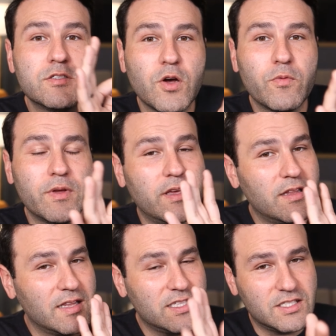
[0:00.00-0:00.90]
So
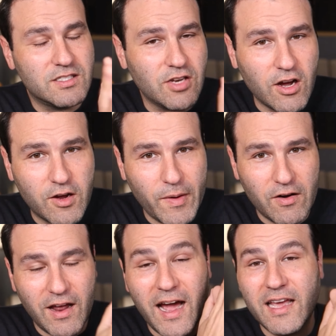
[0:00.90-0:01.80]
let's talk
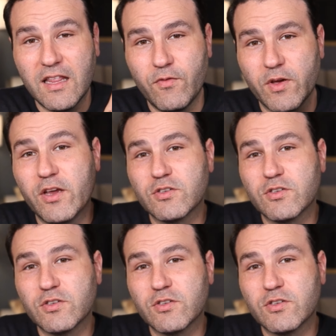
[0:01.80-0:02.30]
about high level.